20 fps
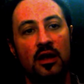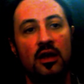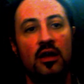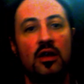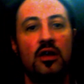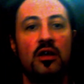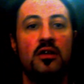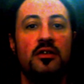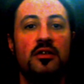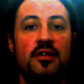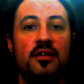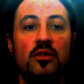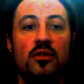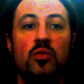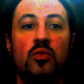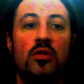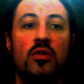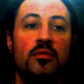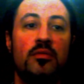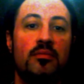until
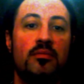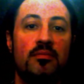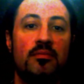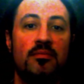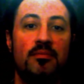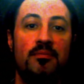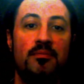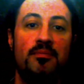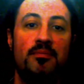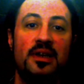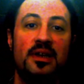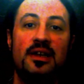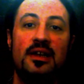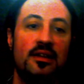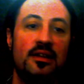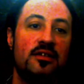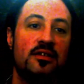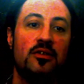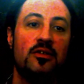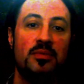one
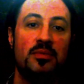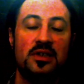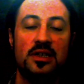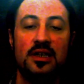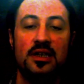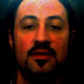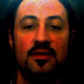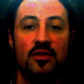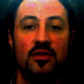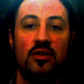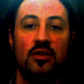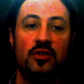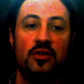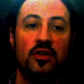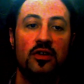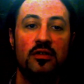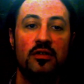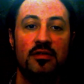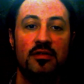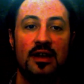begins to perceive an
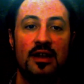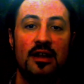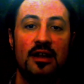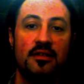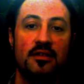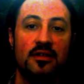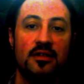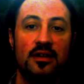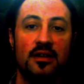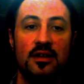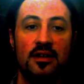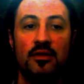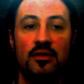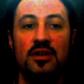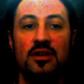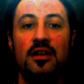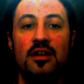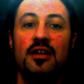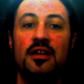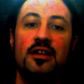alternate reality. And I
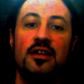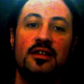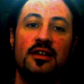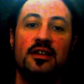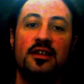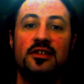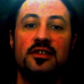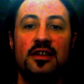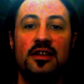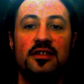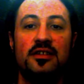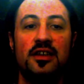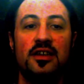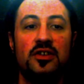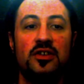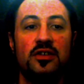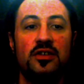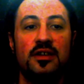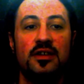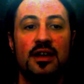would liken this
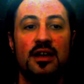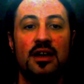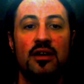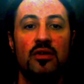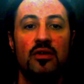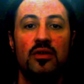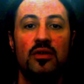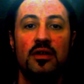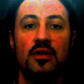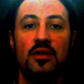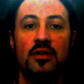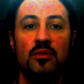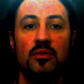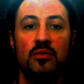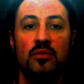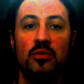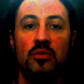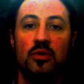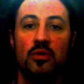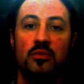sensation to how
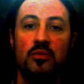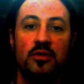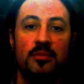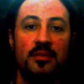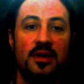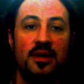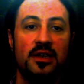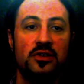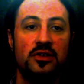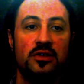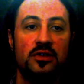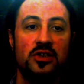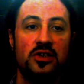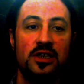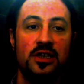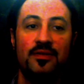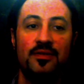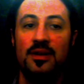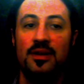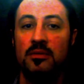one would imagine
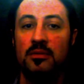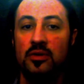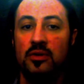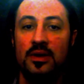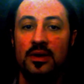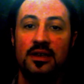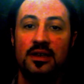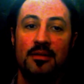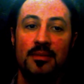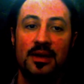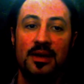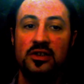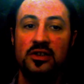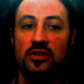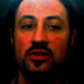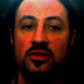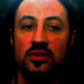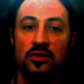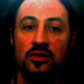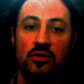shifting between
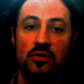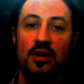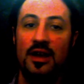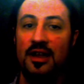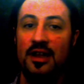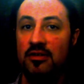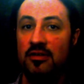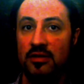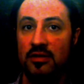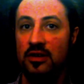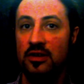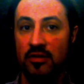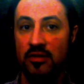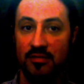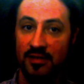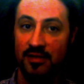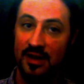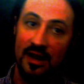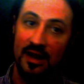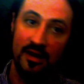dimensions or entering another
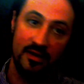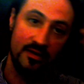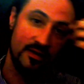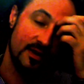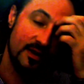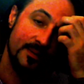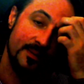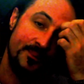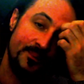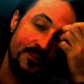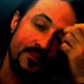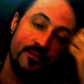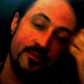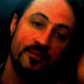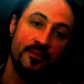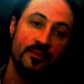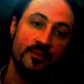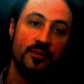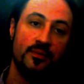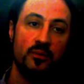reality
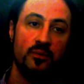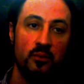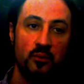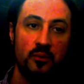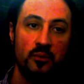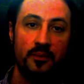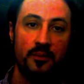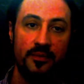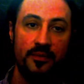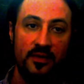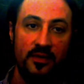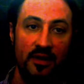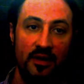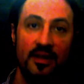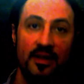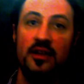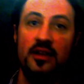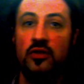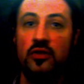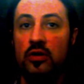
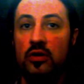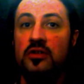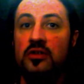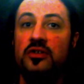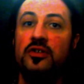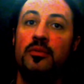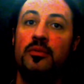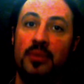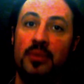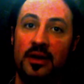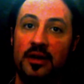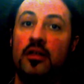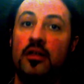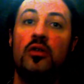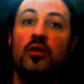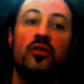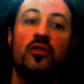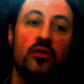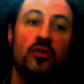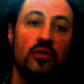that is conjured by
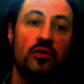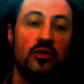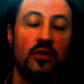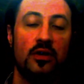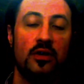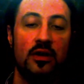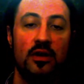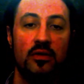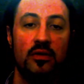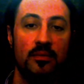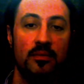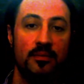those thoughts alone.